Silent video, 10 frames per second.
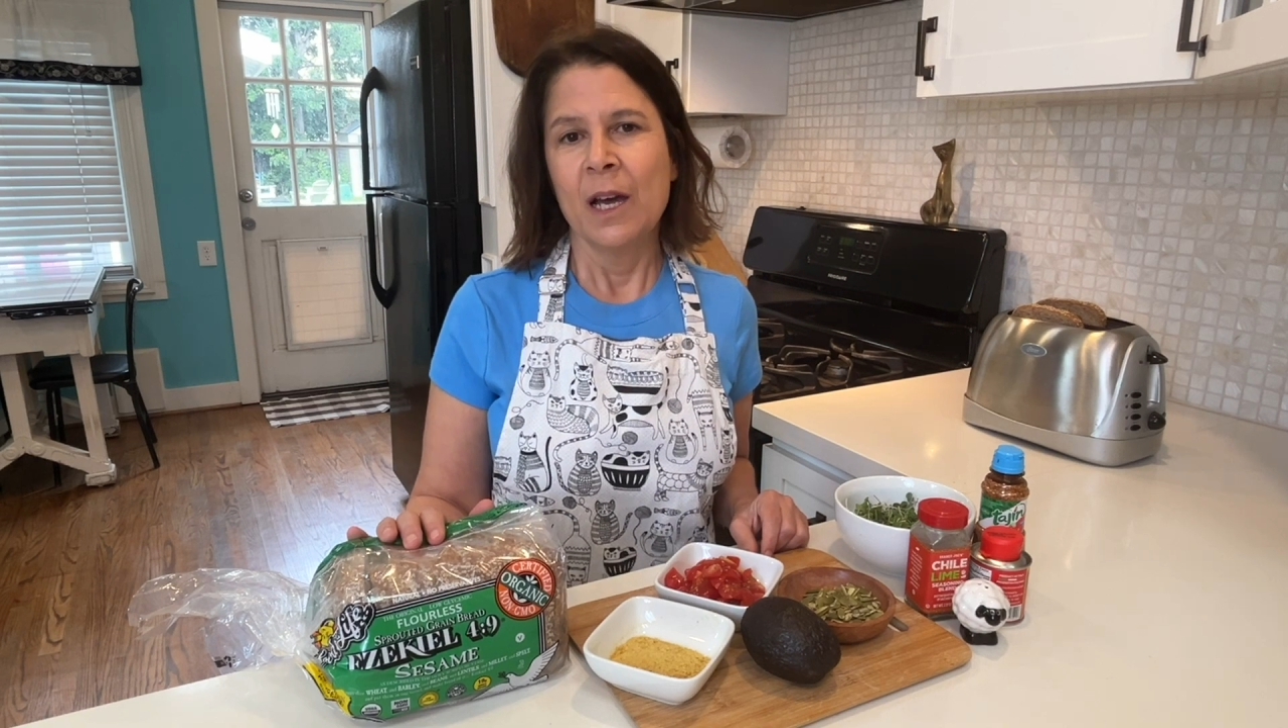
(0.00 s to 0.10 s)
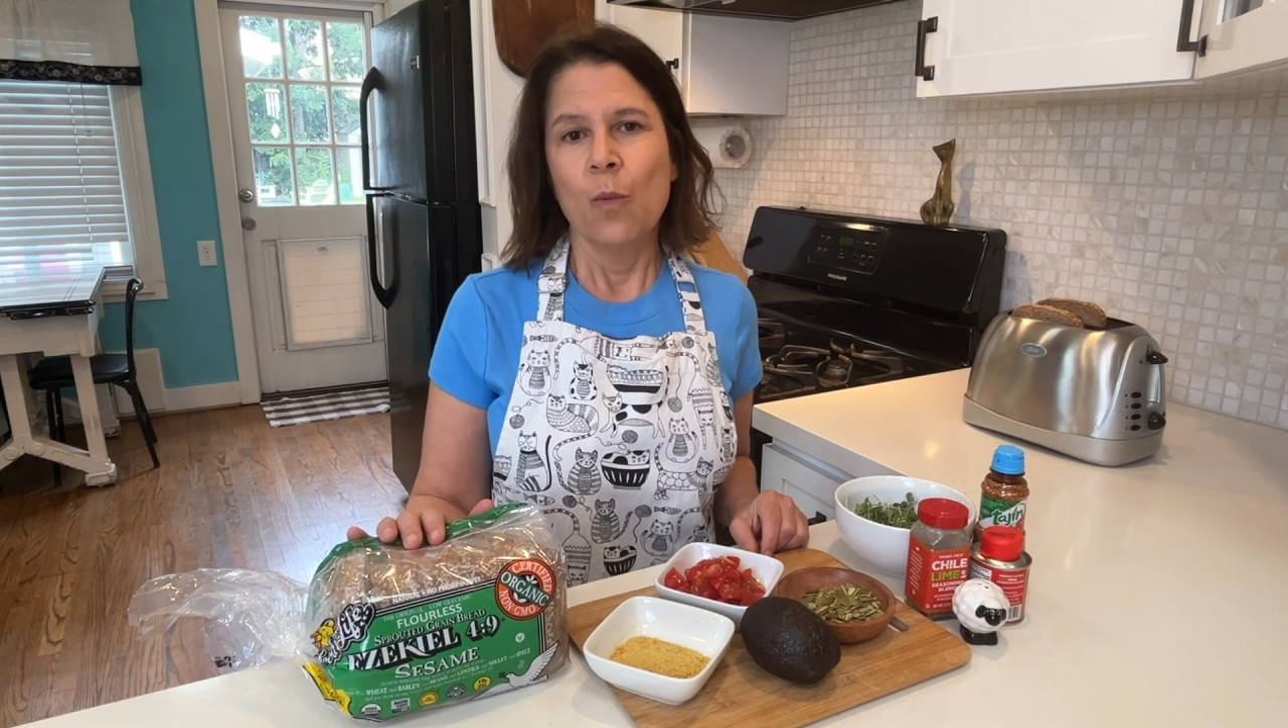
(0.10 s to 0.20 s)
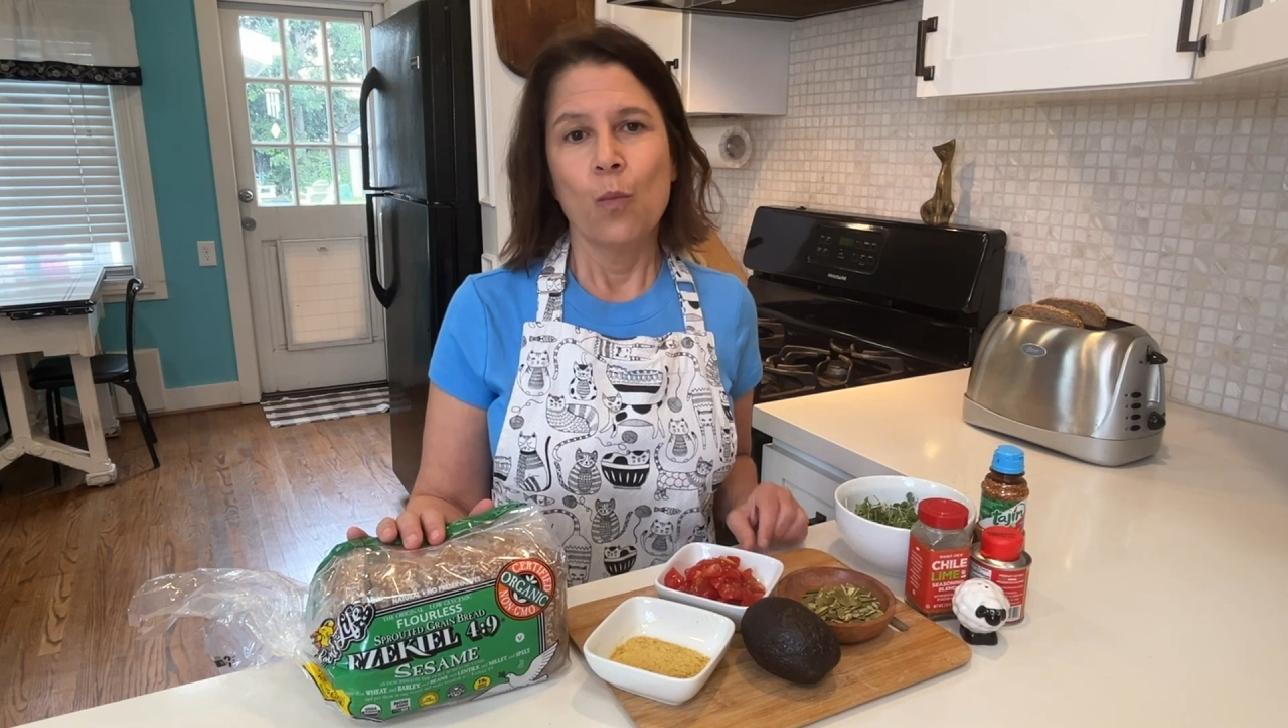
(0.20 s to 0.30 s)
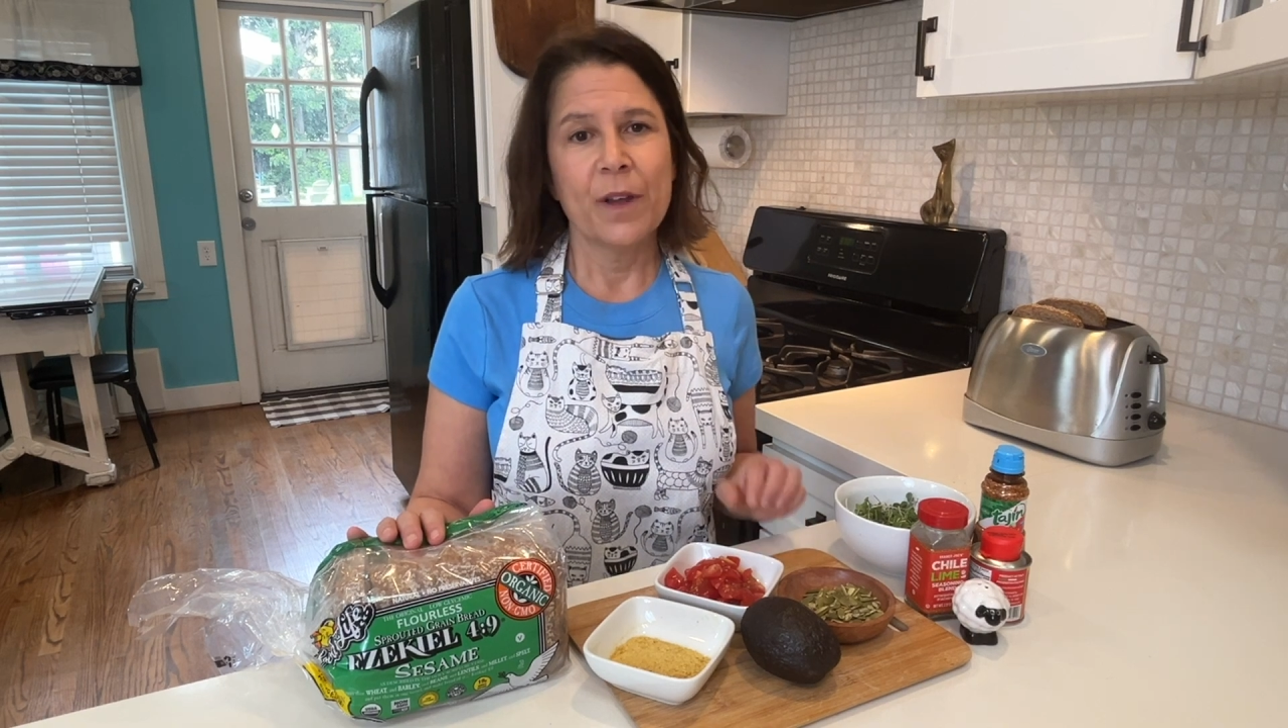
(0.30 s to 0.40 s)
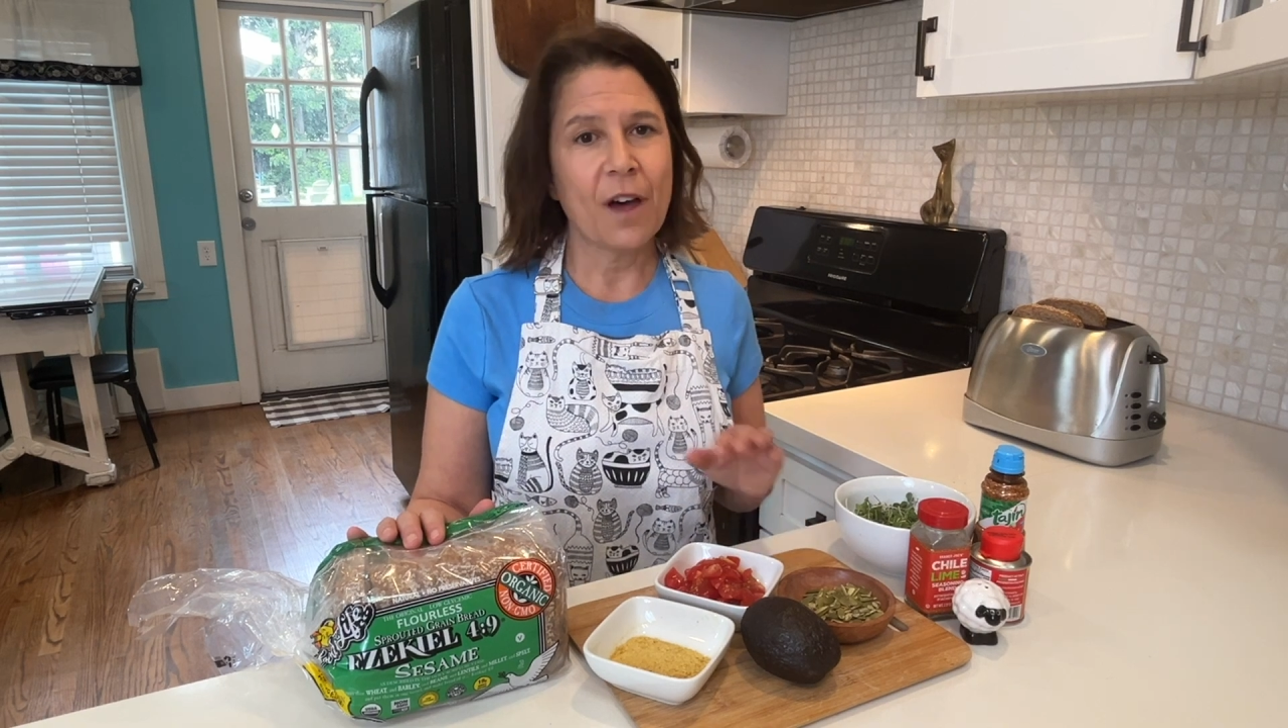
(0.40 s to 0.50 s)

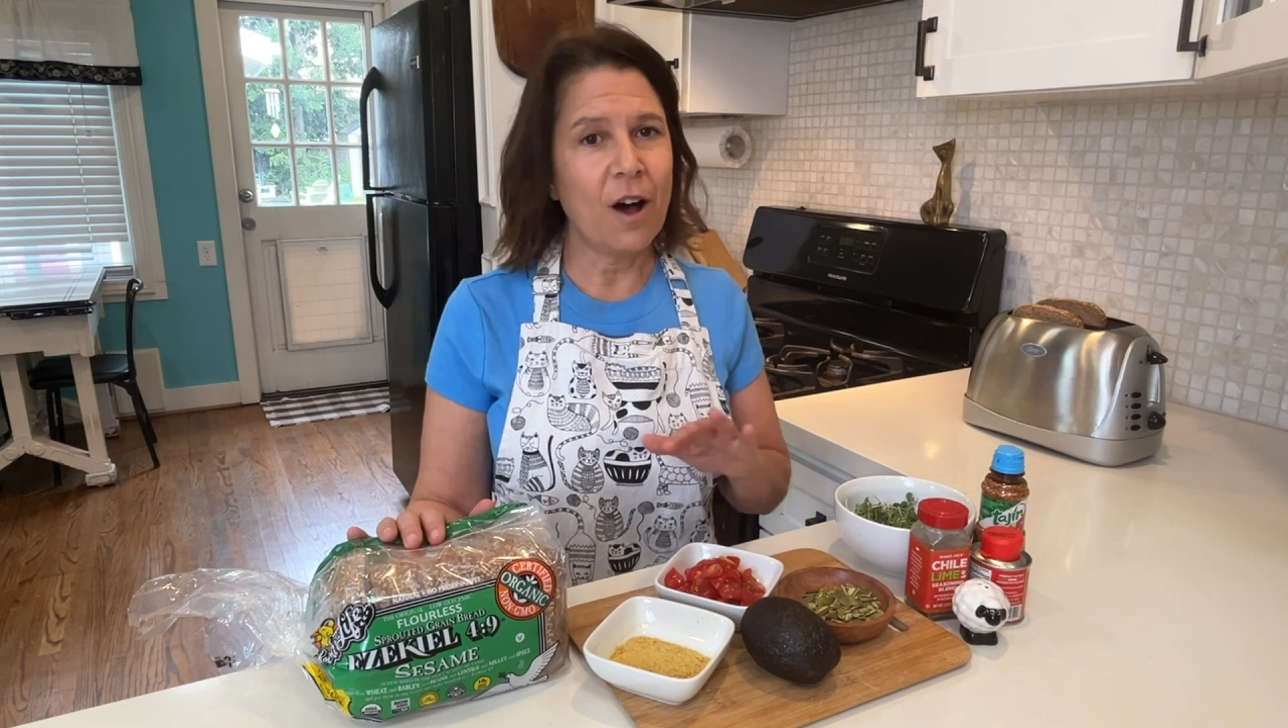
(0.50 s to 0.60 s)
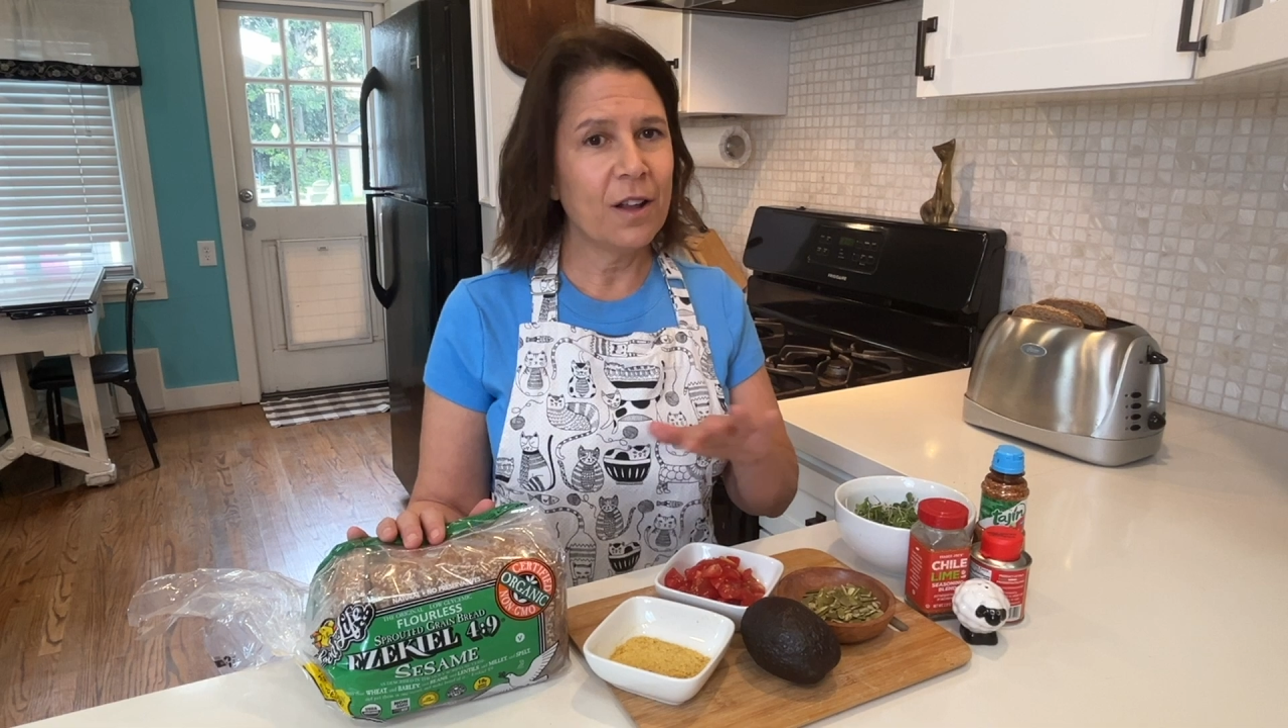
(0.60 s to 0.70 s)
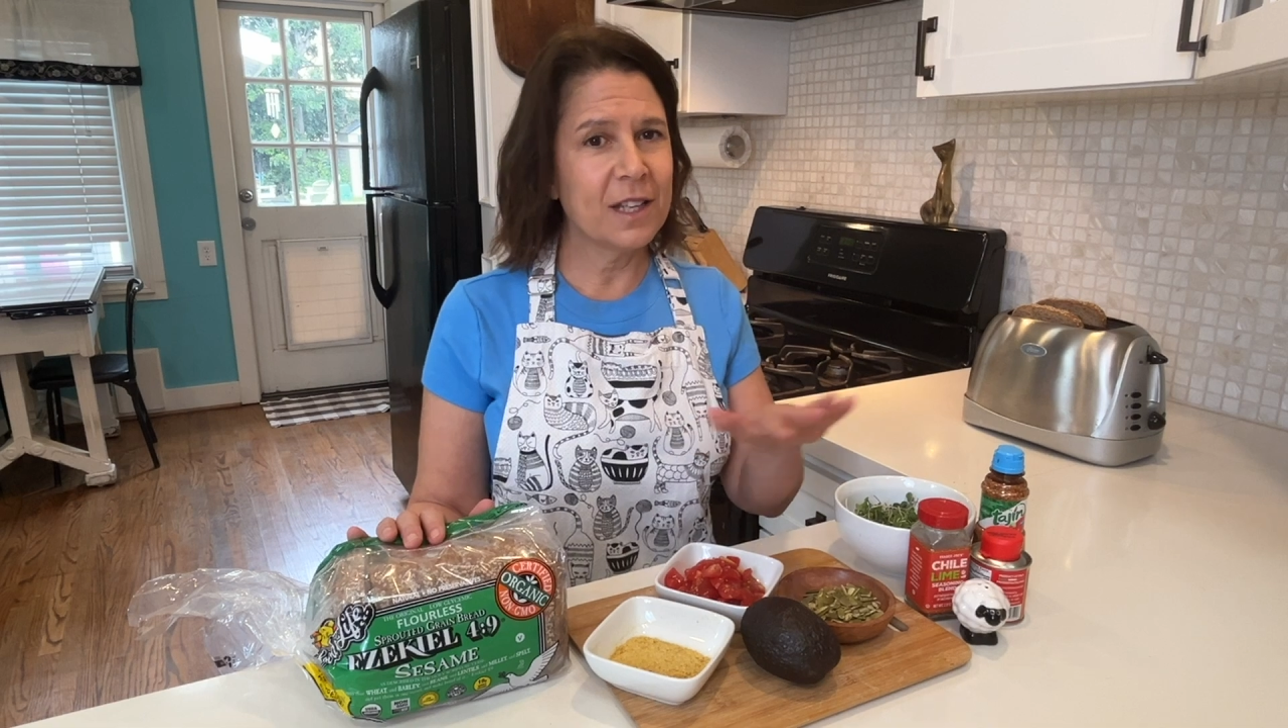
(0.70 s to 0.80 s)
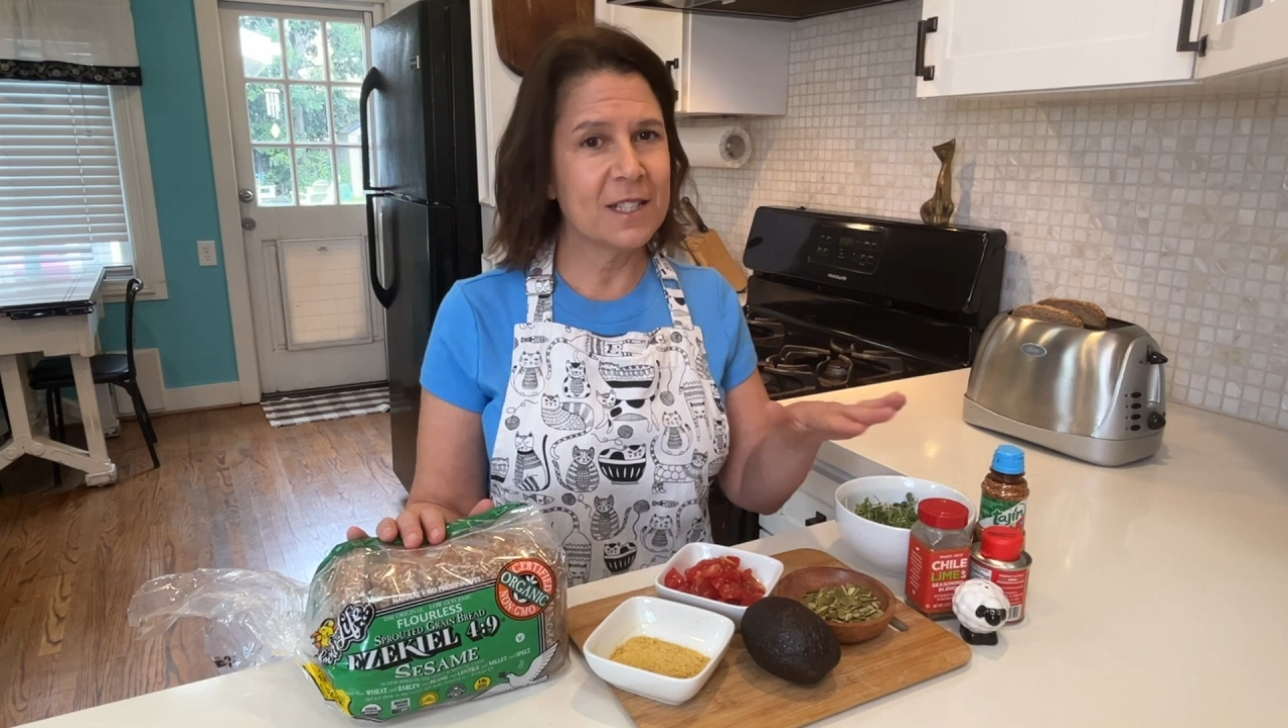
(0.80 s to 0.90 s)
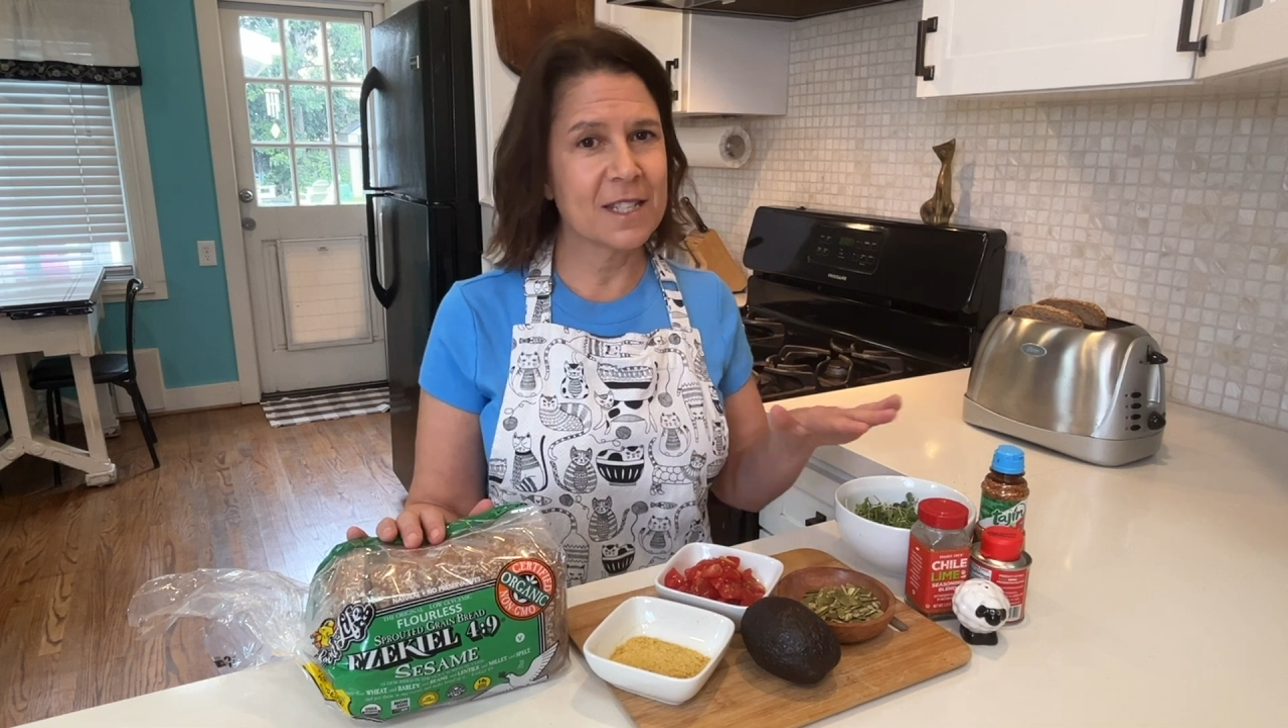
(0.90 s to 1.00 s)
with
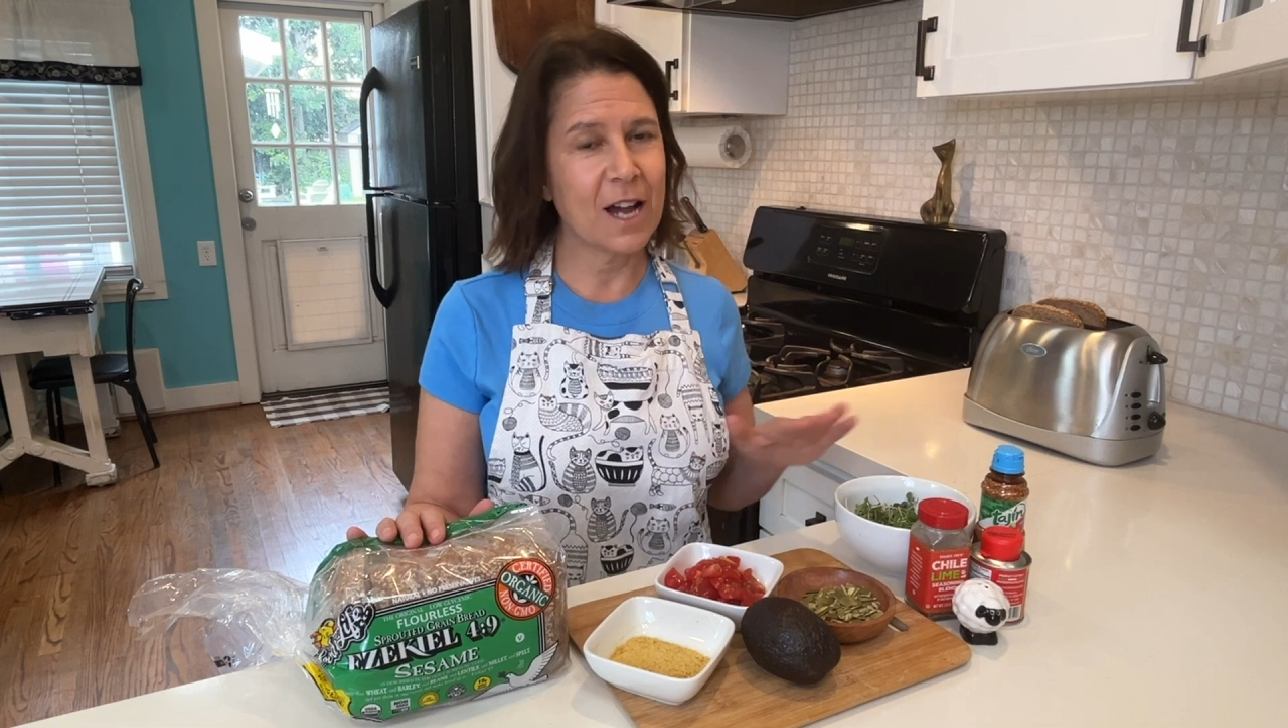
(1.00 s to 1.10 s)
all these